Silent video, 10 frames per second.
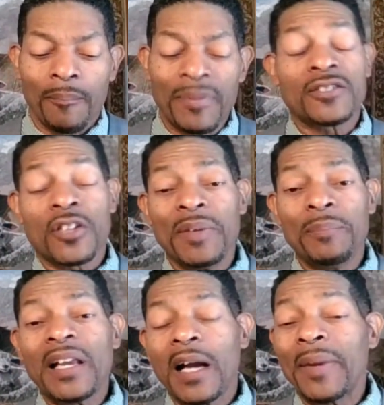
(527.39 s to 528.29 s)
excuse me,
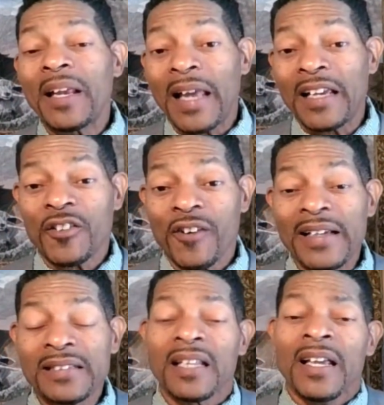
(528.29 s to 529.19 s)
becoming like
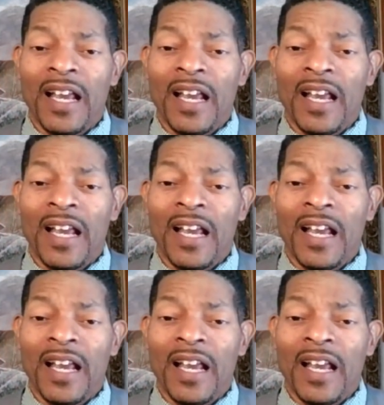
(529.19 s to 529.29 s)
Christ.